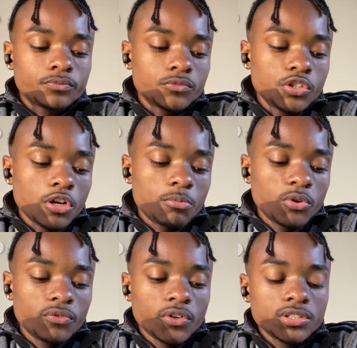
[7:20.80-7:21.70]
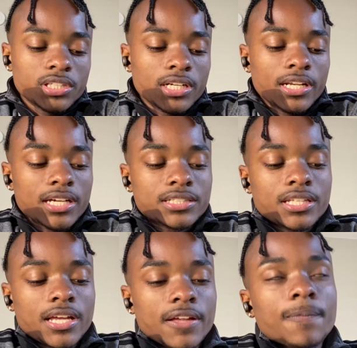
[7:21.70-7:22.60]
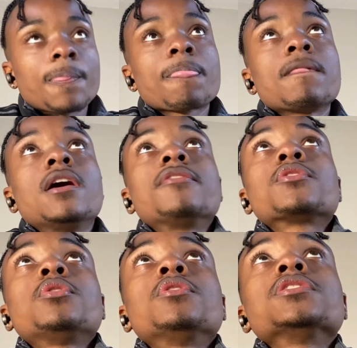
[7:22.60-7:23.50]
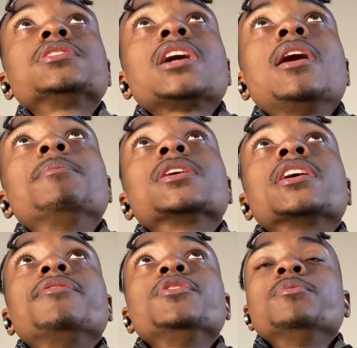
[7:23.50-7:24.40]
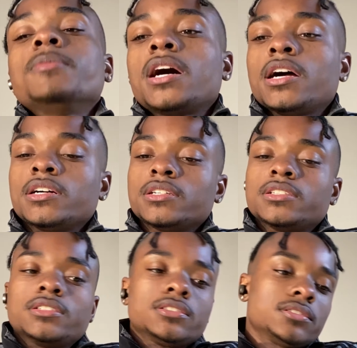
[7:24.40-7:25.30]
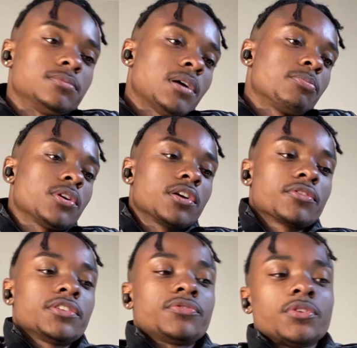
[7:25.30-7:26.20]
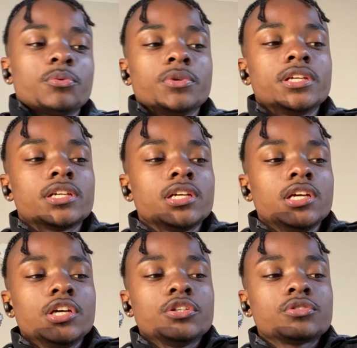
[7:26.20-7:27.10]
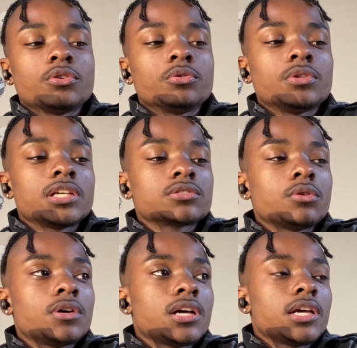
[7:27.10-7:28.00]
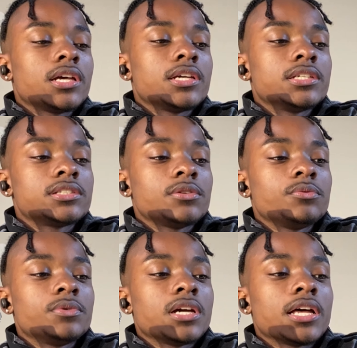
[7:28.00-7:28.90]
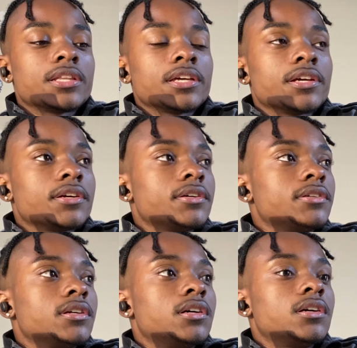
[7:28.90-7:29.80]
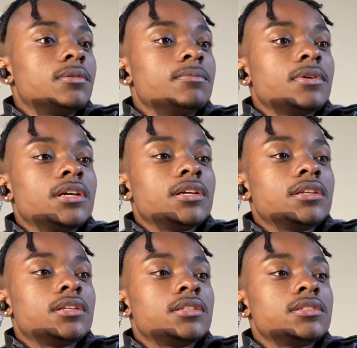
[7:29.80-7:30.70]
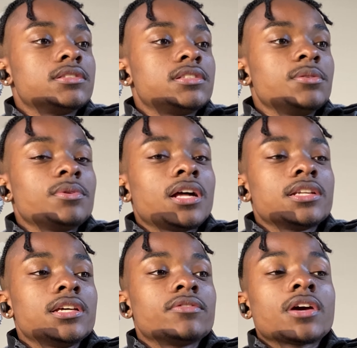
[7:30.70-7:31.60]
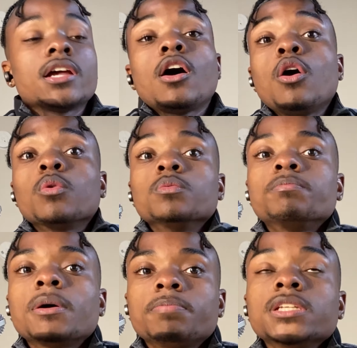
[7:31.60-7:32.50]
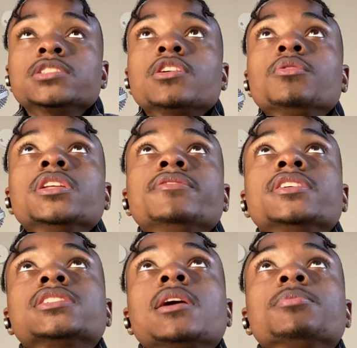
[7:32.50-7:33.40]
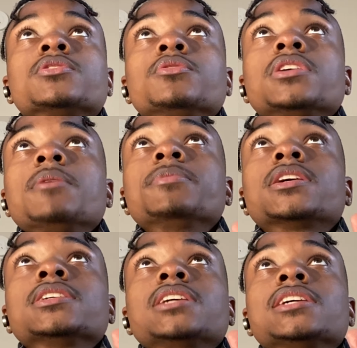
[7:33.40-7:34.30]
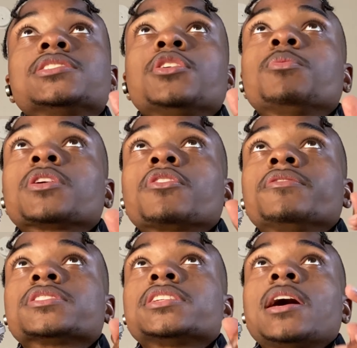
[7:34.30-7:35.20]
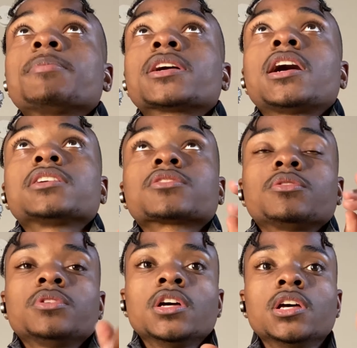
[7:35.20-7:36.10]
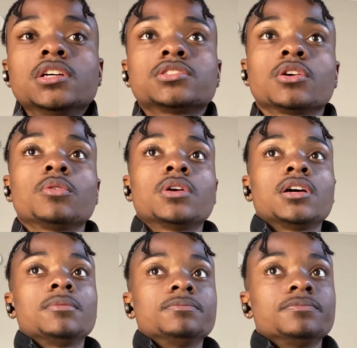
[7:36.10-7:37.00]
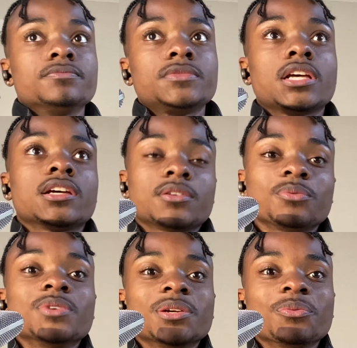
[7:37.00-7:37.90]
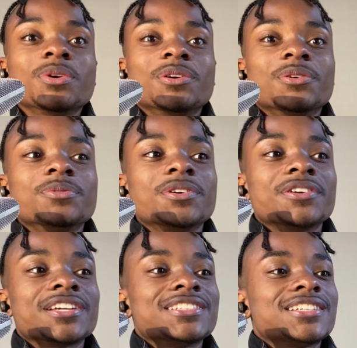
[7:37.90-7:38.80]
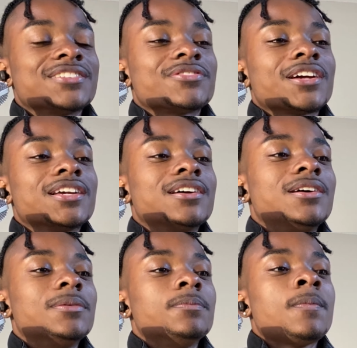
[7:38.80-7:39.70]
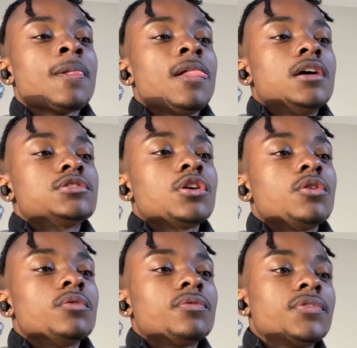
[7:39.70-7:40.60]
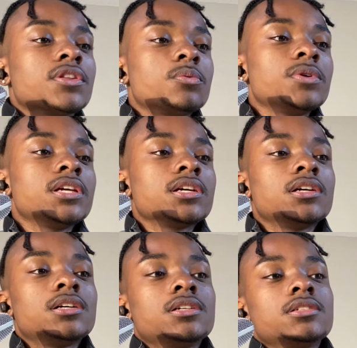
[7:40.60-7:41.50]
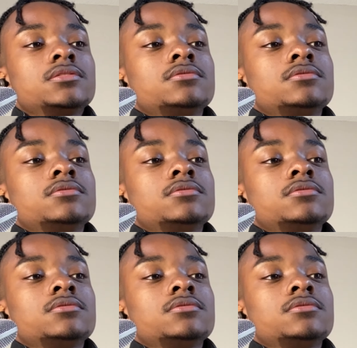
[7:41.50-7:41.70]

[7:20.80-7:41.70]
you know, move on to the next thing. Of course, I'm gonna give you my uh my progress for the week. So let's go ahead and see what we got there um, and see what I did, right? Oh, but please don't leave this episode yet because I still want to go for Snap and Costco. So um, yeah, we we gonna we gonna get into this, right? Um, so for the week, uh,